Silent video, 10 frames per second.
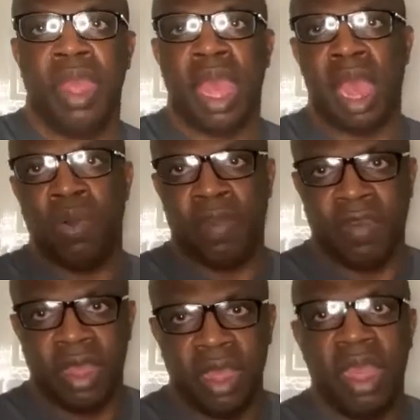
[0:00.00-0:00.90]

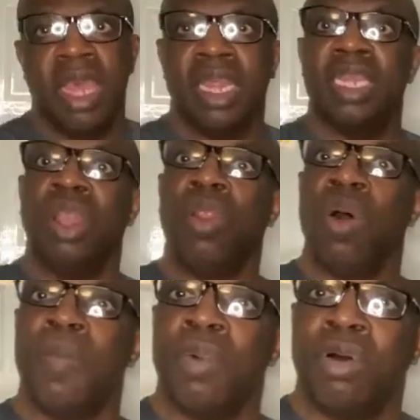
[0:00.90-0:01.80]
However, there's a
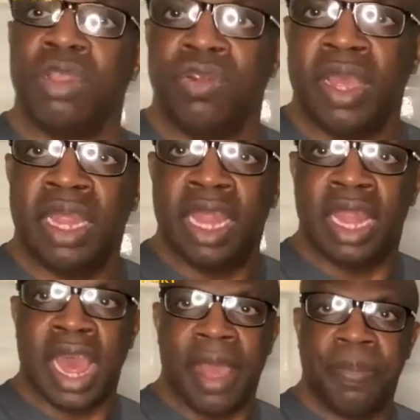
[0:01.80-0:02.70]
lot more to it than
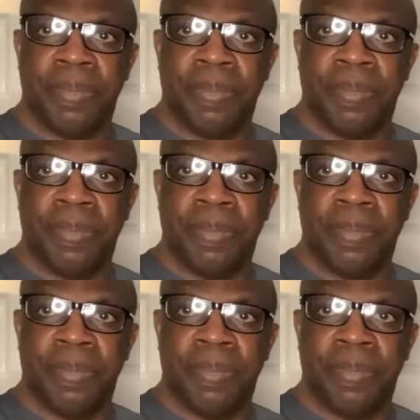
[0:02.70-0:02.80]
that.